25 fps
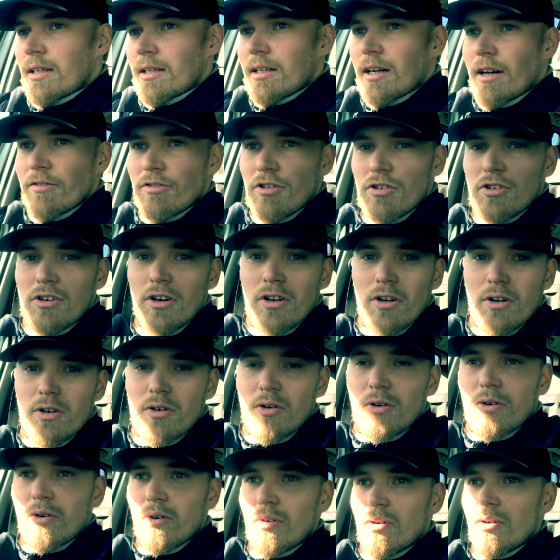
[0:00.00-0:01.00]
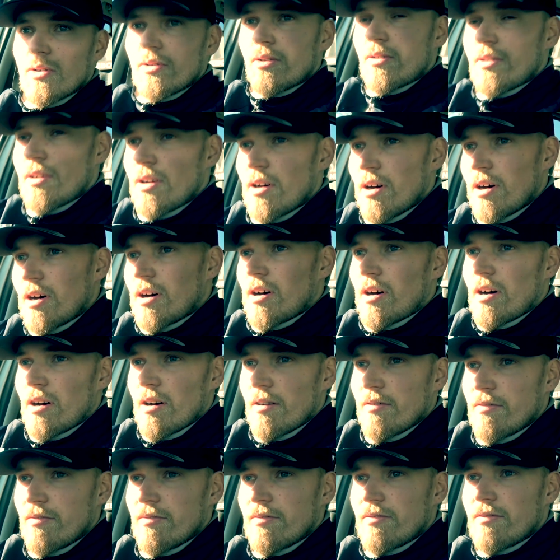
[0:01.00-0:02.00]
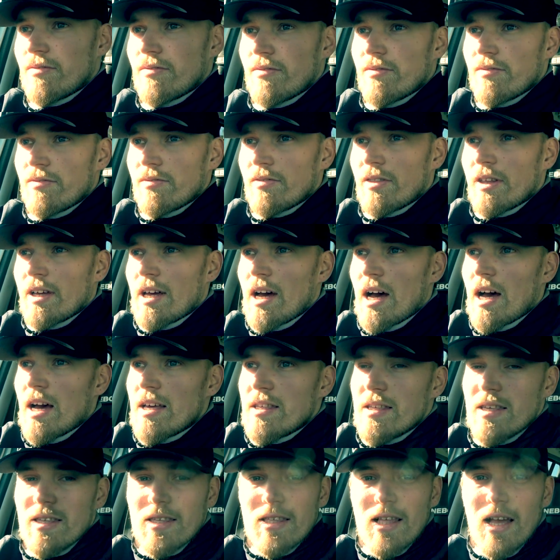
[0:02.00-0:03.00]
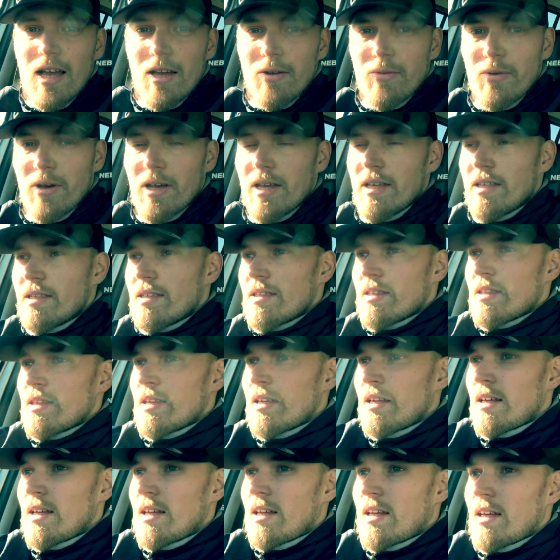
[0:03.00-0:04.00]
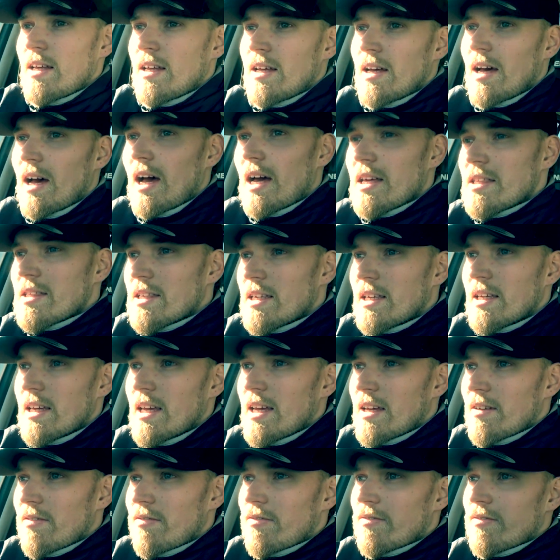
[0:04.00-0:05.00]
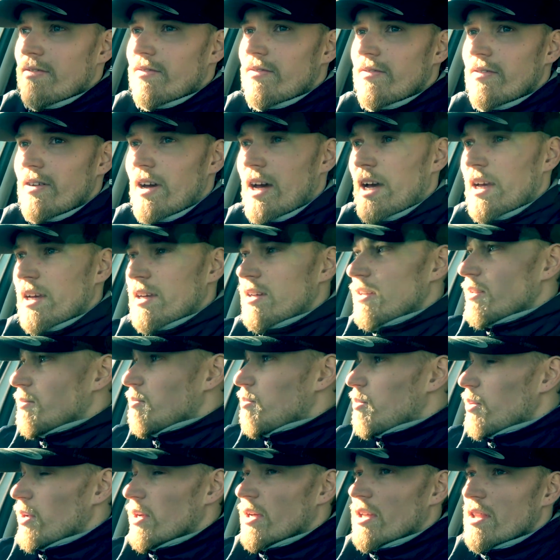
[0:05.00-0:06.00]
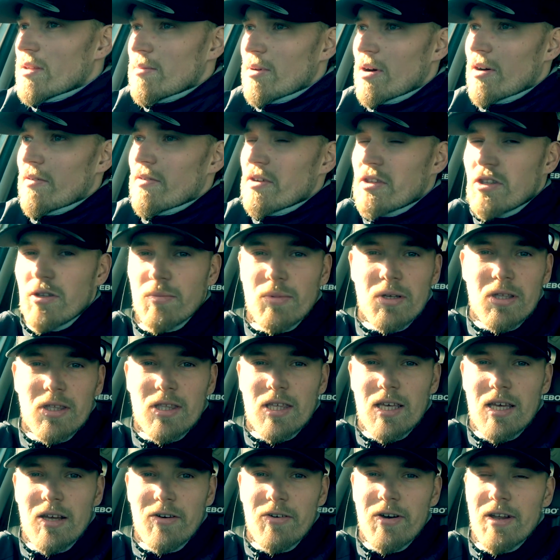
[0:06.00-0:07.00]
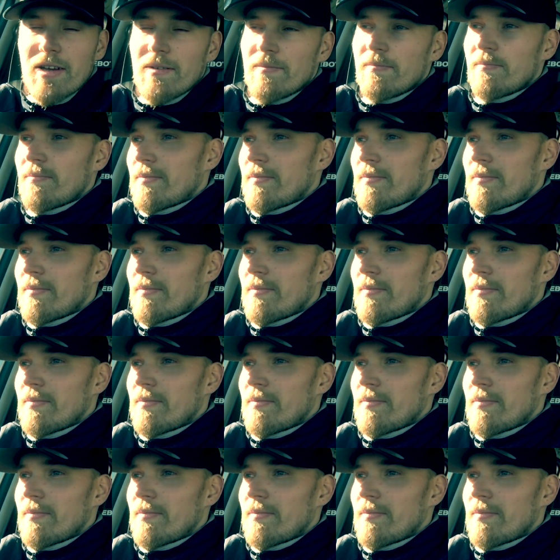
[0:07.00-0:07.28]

I just got a call off the guys at Slideways asking if I could bring them over some interior.